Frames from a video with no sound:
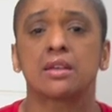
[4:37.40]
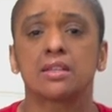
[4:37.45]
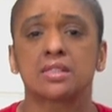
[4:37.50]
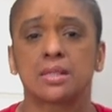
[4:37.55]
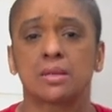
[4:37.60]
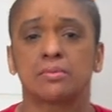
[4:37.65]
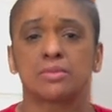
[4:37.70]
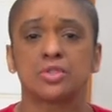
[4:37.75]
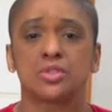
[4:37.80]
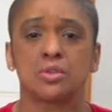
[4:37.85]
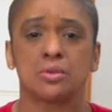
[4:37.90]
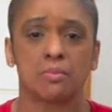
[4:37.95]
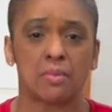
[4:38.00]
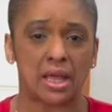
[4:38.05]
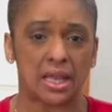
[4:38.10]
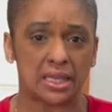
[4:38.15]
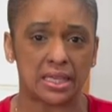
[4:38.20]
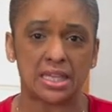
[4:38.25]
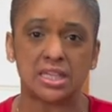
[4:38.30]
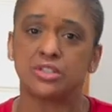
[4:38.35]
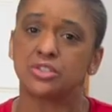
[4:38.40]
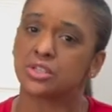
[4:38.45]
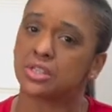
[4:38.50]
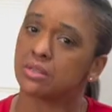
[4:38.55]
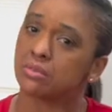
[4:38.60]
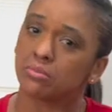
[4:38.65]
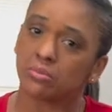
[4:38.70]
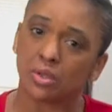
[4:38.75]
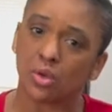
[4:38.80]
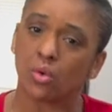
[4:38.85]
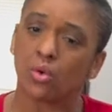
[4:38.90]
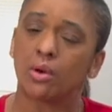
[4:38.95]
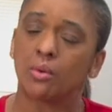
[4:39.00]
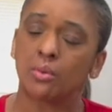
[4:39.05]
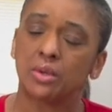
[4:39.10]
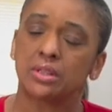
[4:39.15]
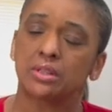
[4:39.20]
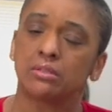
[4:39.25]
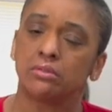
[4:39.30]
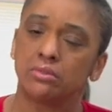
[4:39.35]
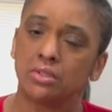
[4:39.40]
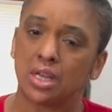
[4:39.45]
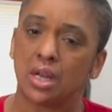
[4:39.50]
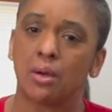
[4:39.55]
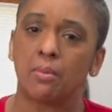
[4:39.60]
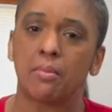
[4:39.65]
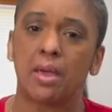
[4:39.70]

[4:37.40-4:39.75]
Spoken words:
because I'm shooting my Legion going with the,